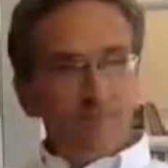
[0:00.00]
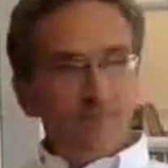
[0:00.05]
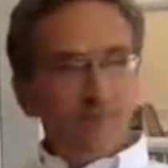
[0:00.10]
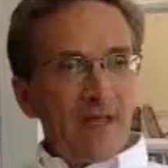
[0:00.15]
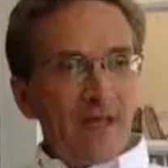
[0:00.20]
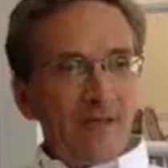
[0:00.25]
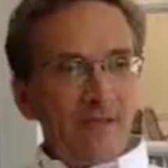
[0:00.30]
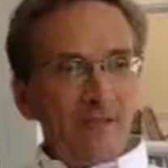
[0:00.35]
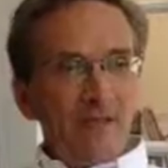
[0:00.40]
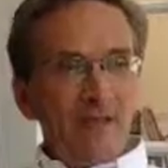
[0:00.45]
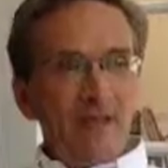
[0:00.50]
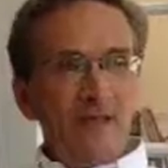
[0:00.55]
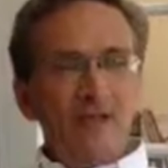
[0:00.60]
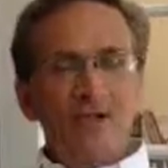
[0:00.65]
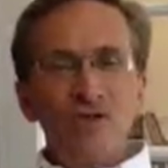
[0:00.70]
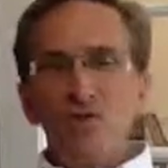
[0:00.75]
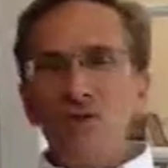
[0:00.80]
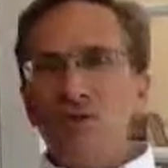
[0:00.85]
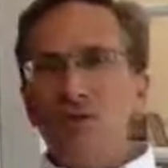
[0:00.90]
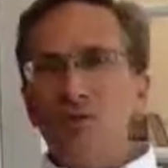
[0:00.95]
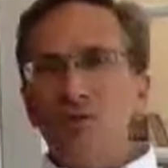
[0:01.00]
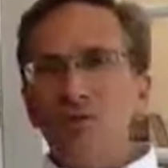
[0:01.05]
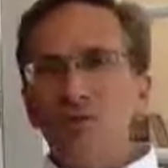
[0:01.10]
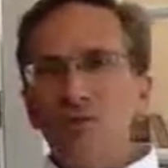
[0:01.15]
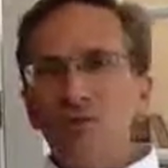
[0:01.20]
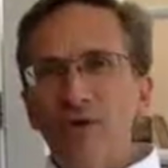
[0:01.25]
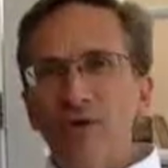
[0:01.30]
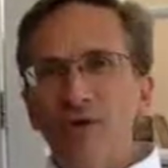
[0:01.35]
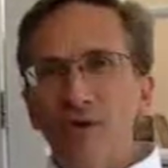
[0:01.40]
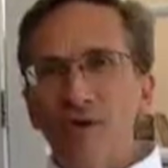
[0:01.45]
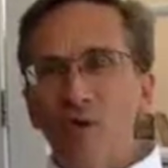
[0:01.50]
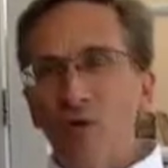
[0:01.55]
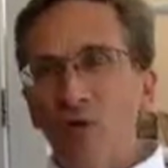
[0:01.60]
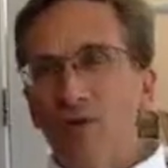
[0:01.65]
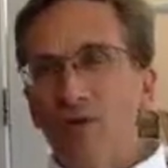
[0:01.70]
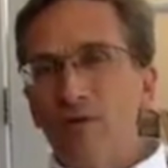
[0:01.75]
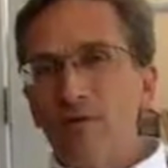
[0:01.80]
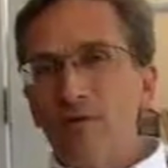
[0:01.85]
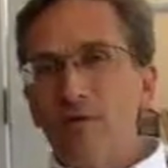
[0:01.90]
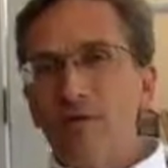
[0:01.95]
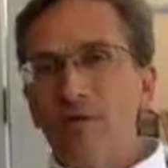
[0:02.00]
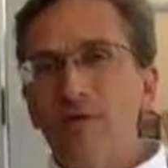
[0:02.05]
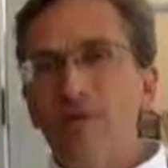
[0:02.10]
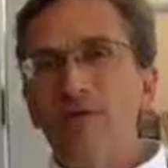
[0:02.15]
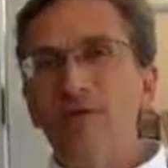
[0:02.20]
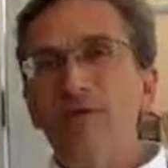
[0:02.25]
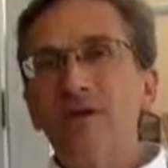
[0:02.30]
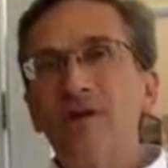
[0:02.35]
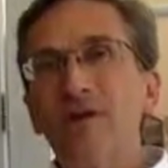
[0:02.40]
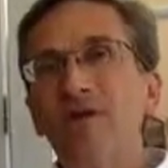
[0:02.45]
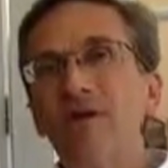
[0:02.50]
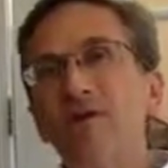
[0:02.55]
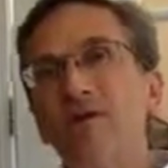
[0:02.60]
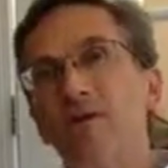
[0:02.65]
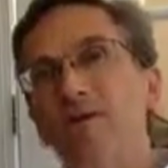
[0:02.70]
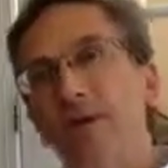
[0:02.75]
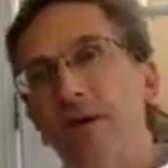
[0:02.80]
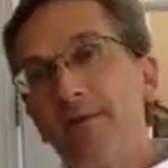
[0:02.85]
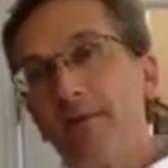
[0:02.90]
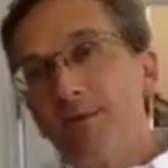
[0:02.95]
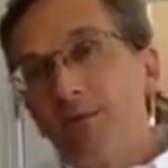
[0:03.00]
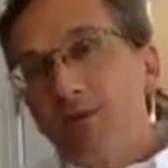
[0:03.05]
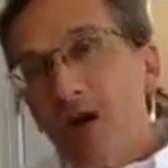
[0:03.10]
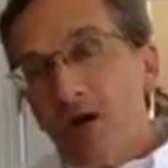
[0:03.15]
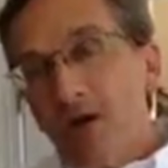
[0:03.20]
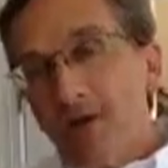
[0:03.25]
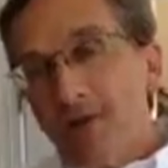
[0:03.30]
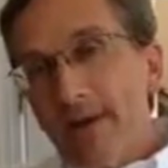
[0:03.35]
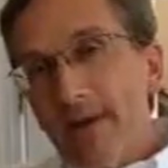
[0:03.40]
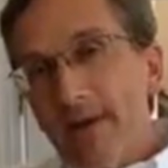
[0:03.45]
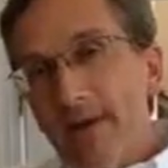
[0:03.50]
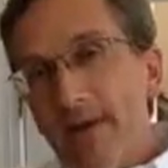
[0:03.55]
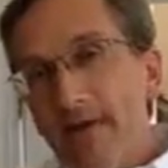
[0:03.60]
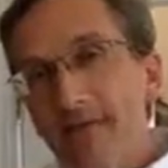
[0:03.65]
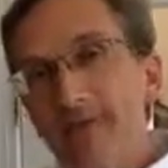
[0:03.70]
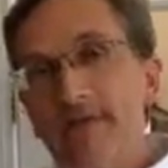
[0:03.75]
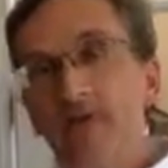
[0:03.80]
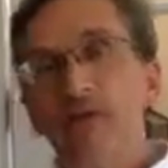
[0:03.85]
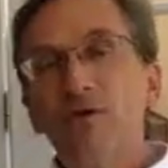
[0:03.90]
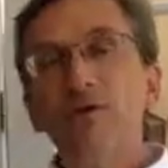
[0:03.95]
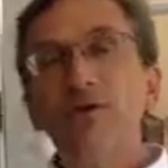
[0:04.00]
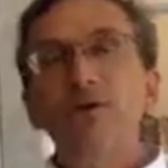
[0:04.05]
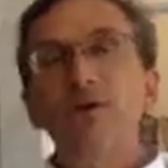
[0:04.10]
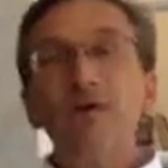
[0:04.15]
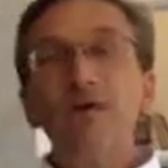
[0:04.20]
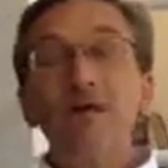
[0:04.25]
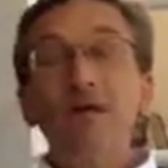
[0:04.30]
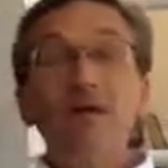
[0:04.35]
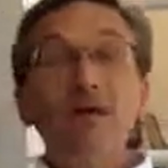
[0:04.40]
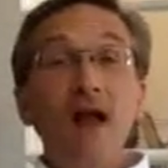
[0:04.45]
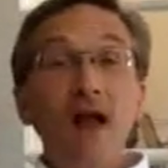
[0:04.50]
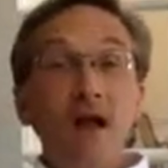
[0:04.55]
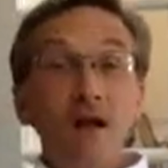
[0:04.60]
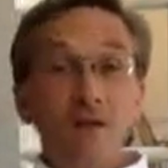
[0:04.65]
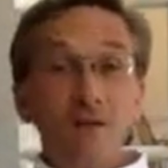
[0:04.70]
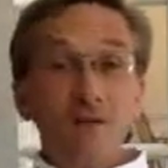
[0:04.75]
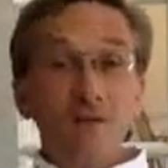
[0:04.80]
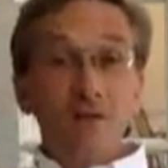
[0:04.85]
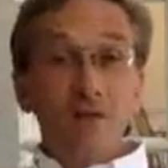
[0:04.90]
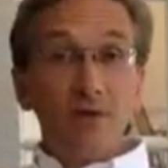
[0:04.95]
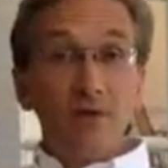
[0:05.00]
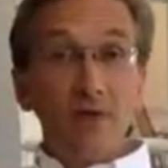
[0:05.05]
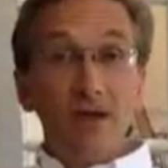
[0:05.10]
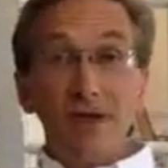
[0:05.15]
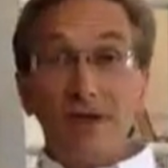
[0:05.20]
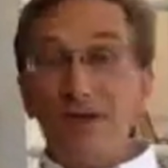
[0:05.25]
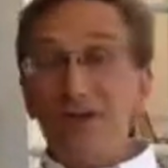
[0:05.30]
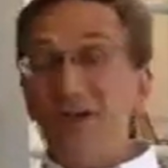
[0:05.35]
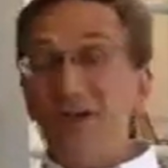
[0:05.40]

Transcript: that means you're going to be reading over material and you're going to be able to talk about it. You're going to be knowledgeable about it.